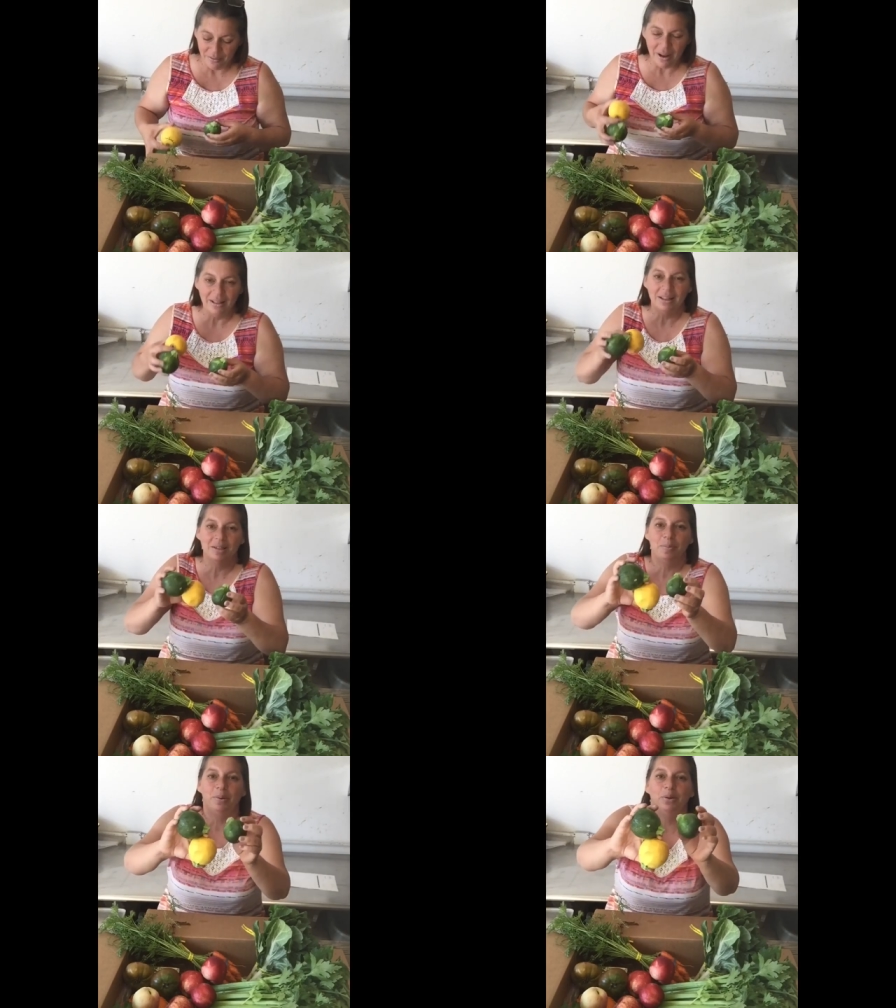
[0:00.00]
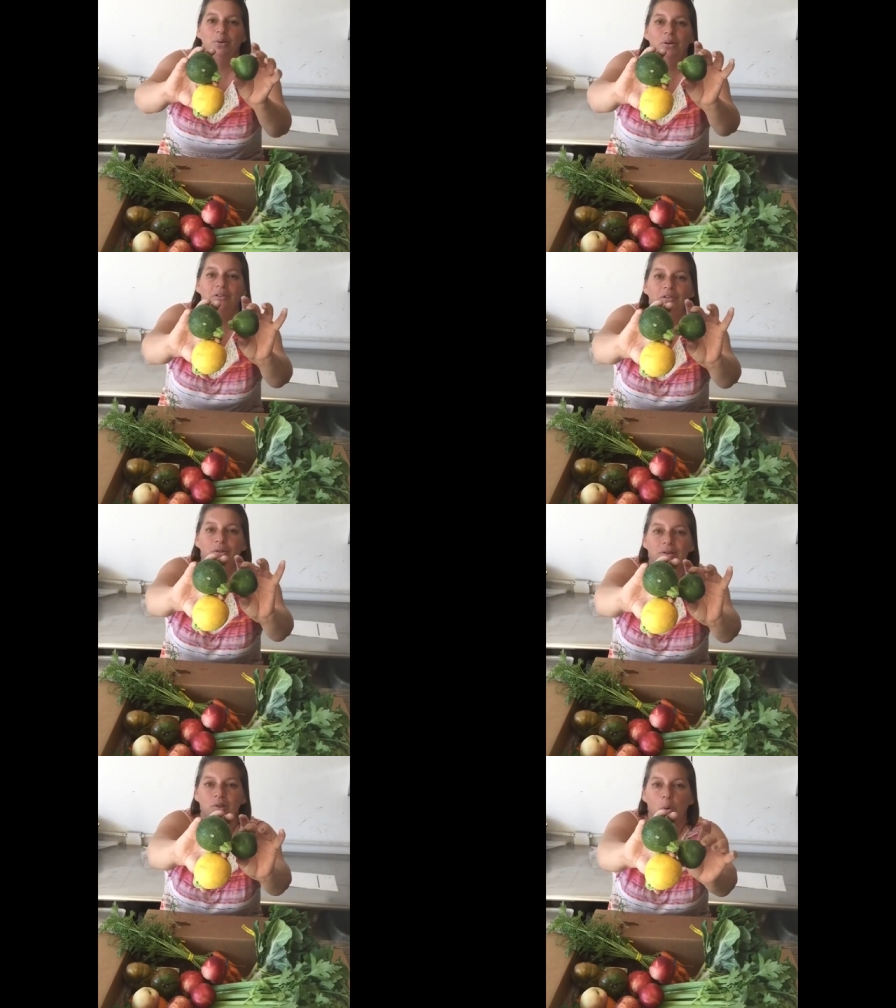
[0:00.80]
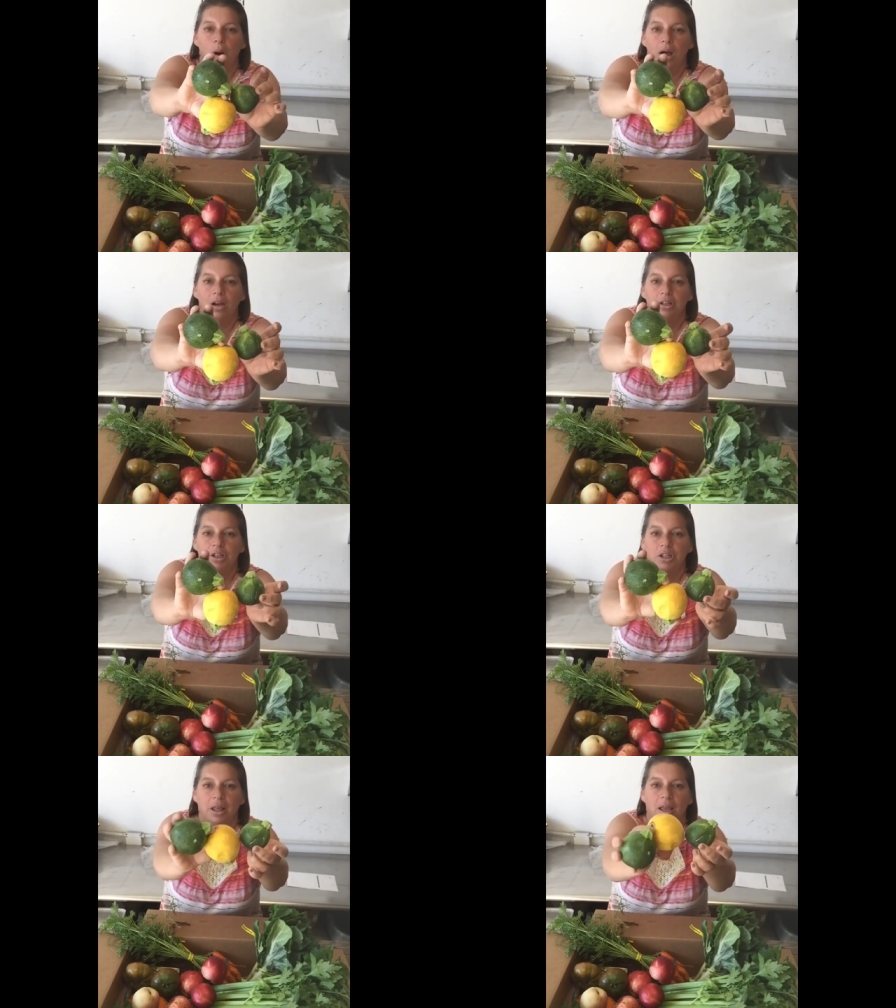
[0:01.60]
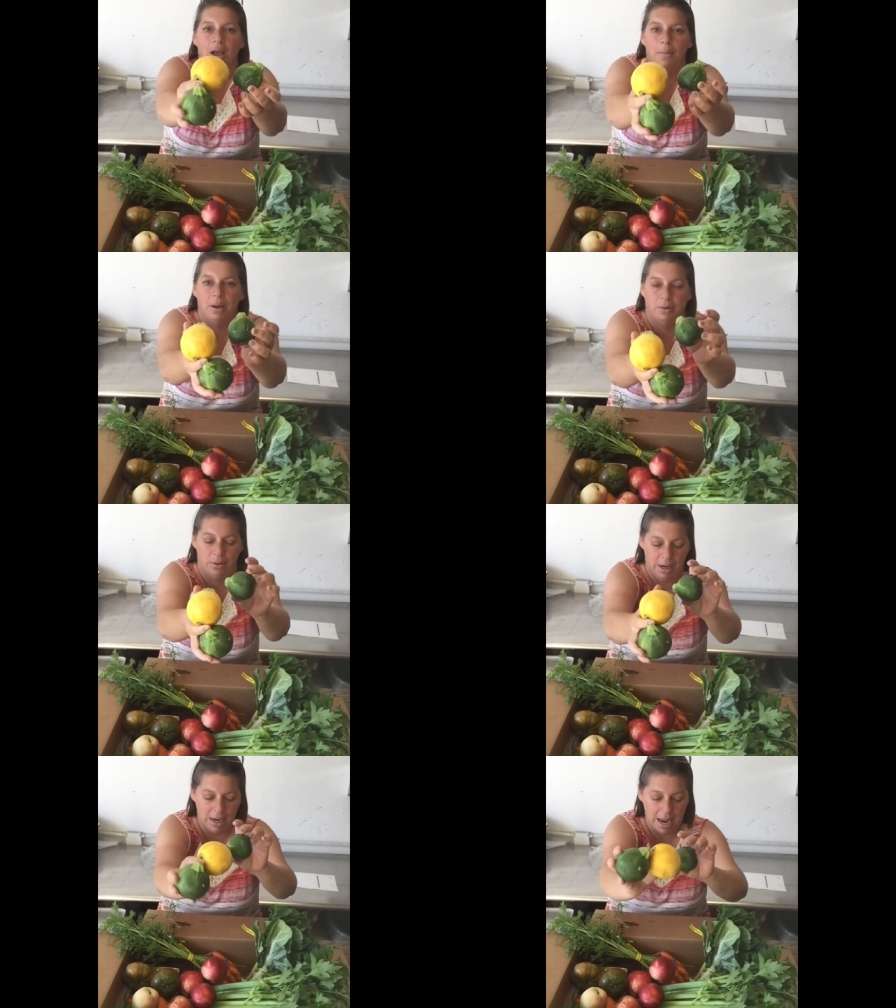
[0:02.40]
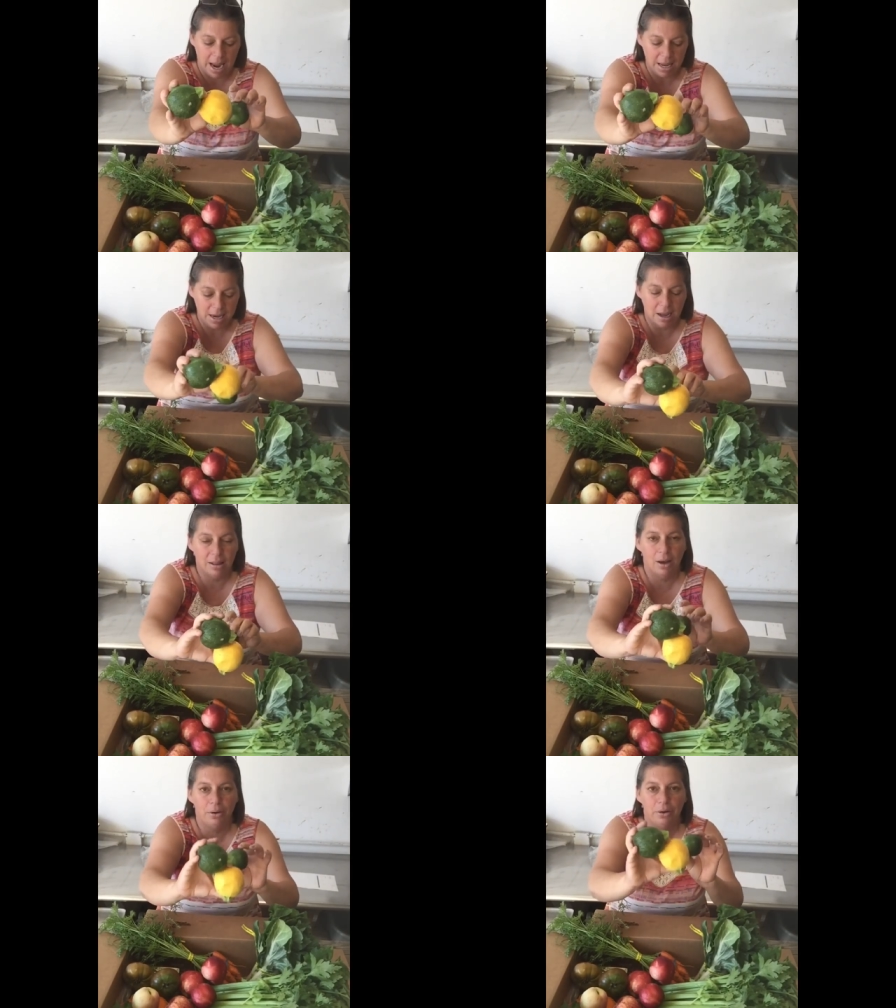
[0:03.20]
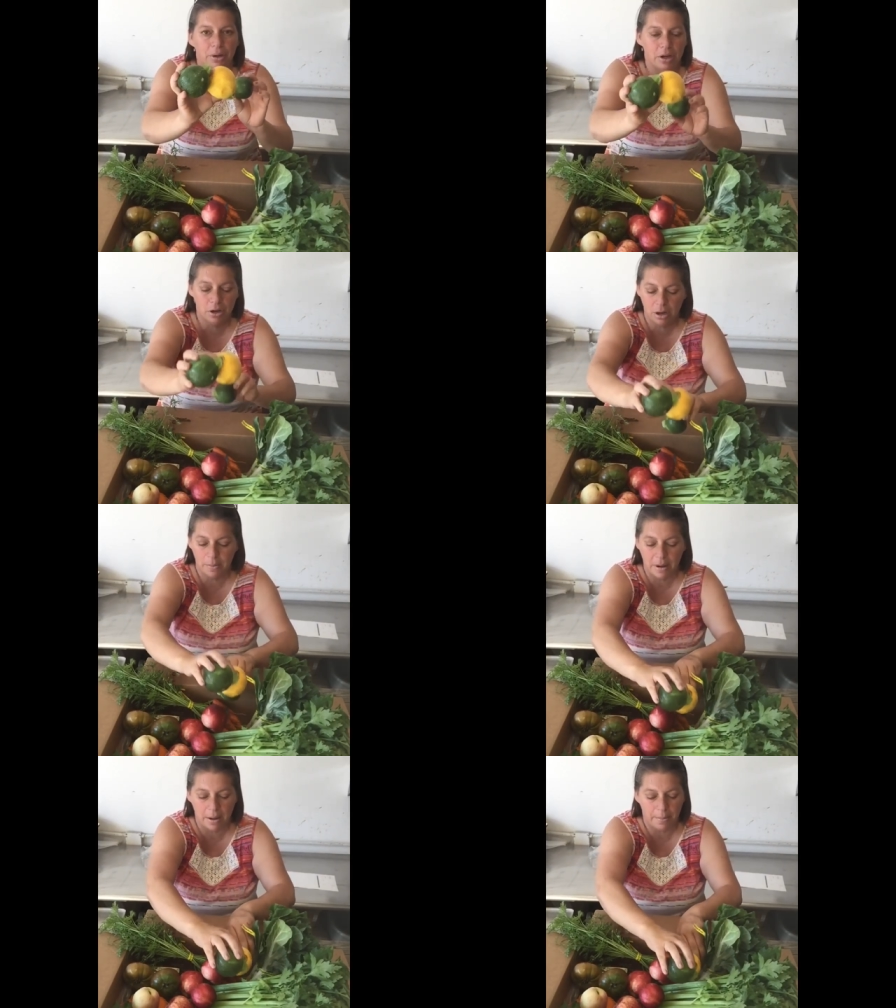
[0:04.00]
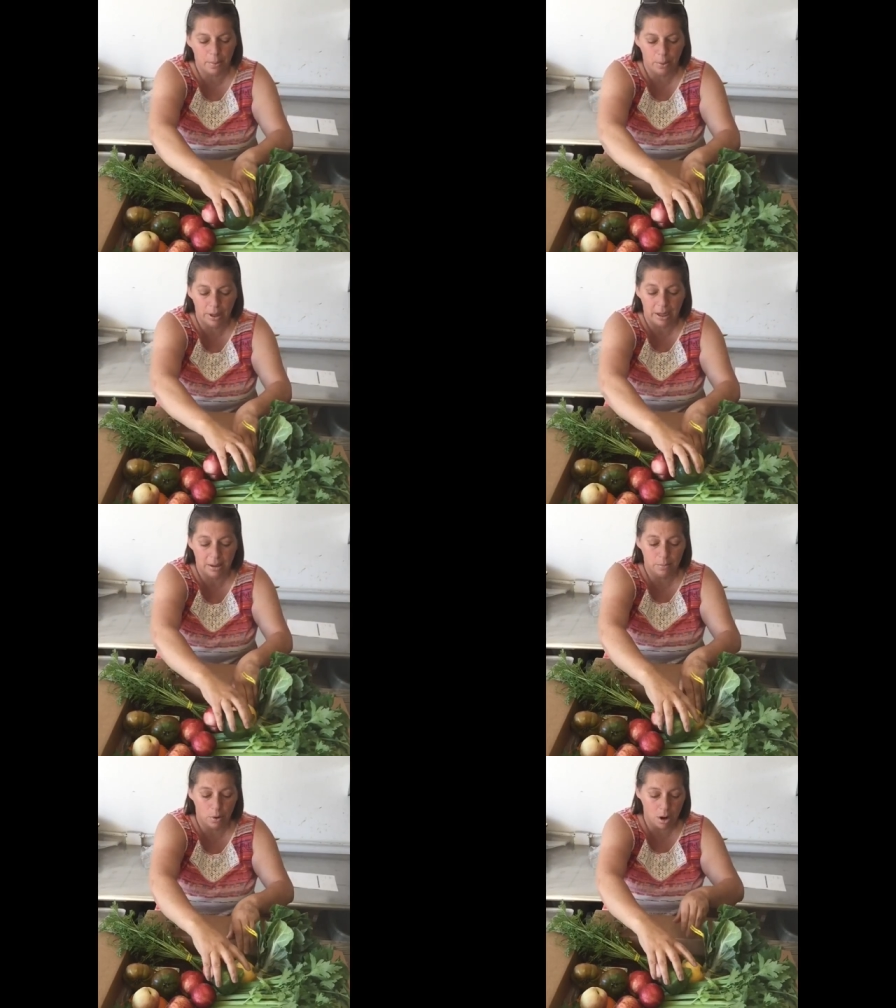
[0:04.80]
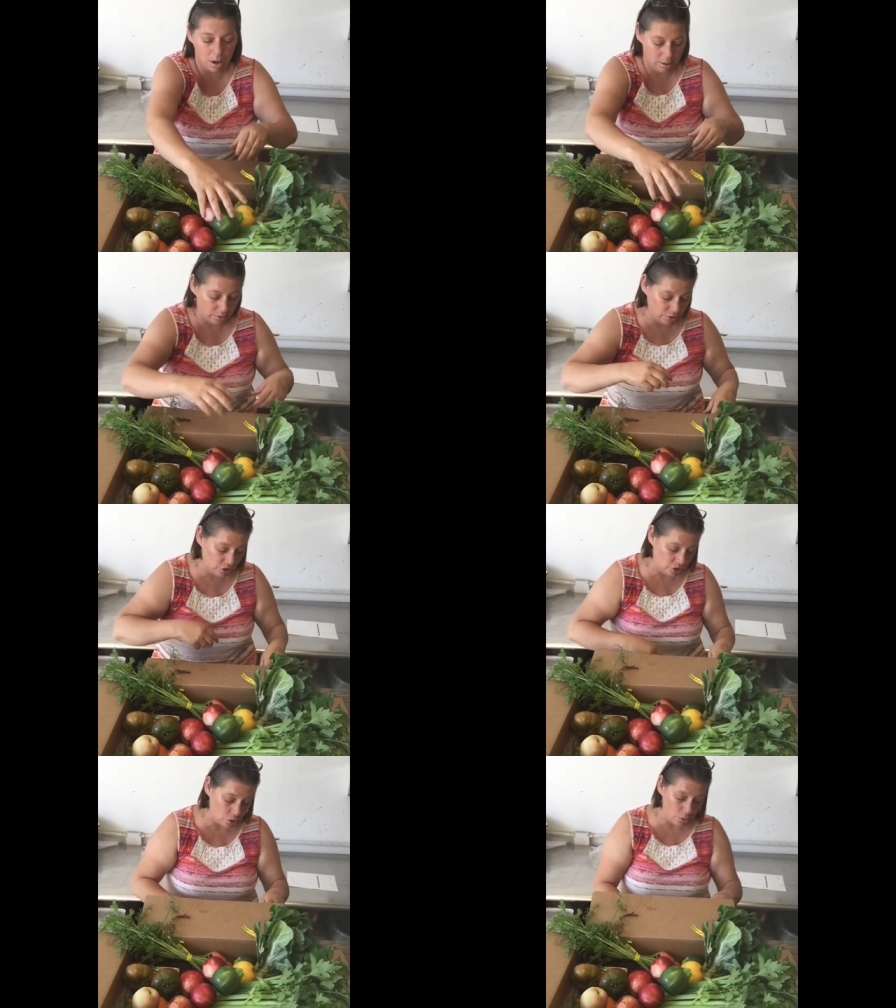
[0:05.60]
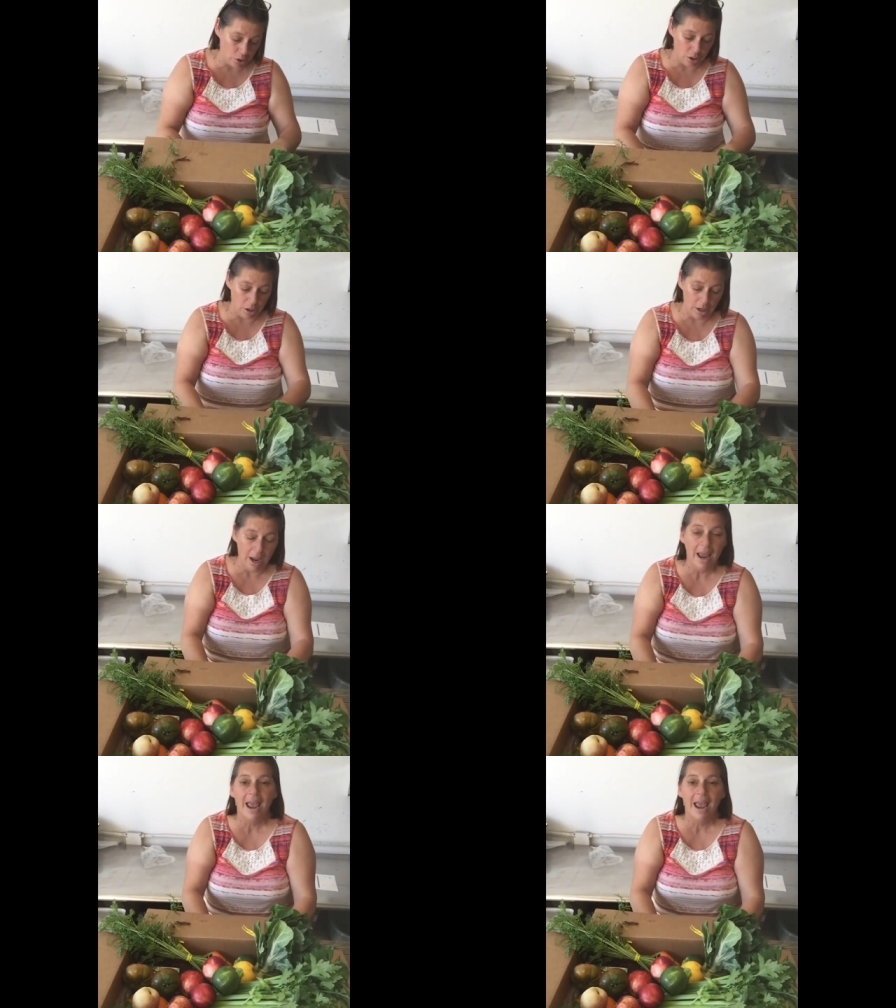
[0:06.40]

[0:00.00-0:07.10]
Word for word: Got these beautiful squash. They come in green and yellow. You can cook them up or eat them raw. They're so good.